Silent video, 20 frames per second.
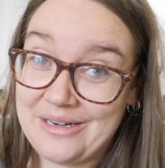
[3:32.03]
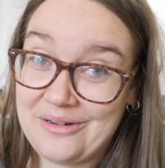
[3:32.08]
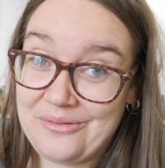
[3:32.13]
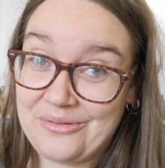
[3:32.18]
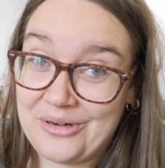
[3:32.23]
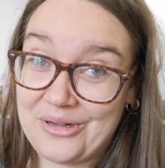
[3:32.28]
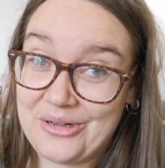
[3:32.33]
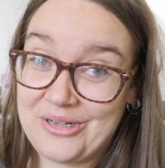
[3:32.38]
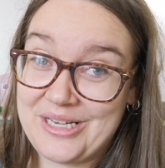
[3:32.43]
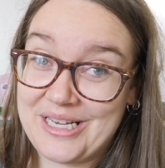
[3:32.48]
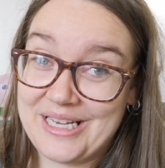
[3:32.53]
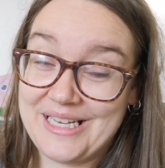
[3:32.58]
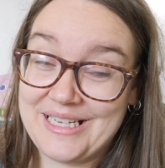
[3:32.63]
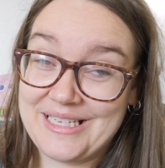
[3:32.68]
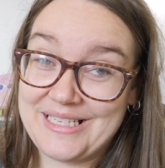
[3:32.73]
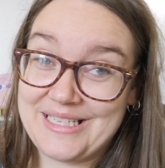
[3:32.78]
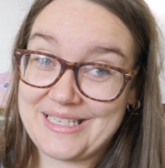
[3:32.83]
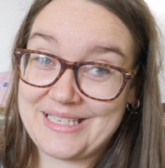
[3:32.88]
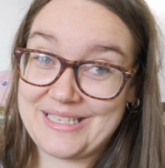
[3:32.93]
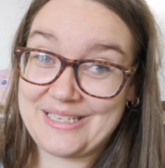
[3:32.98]

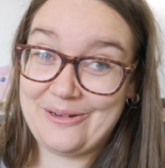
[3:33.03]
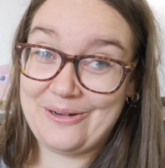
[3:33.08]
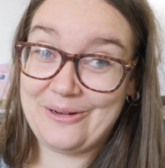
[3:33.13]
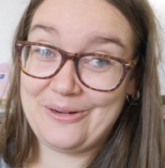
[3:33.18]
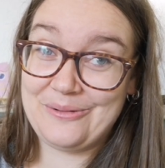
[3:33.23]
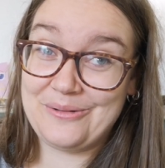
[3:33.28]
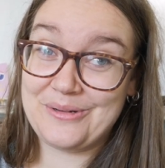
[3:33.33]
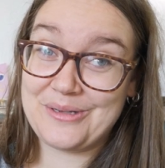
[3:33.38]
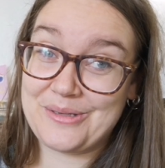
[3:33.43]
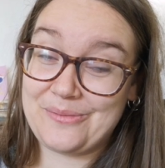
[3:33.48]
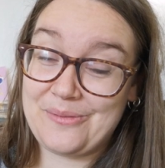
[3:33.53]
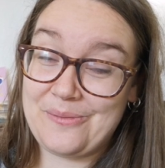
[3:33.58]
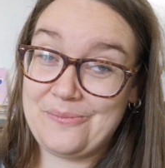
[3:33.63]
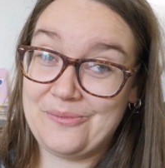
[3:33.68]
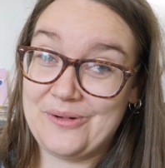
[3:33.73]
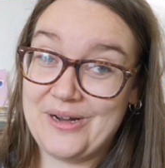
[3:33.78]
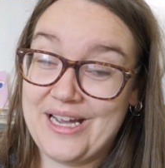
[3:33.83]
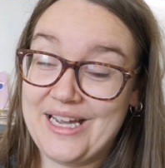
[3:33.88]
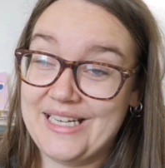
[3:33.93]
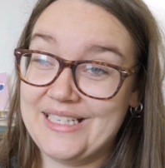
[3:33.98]
overlocker to sew
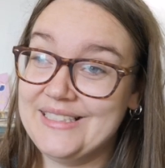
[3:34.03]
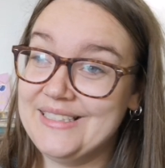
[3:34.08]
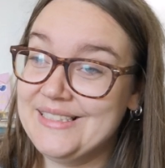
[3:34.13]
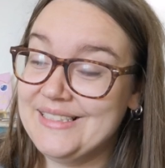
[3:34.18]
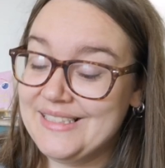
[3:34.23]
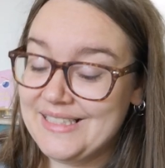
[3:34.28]
swimwear.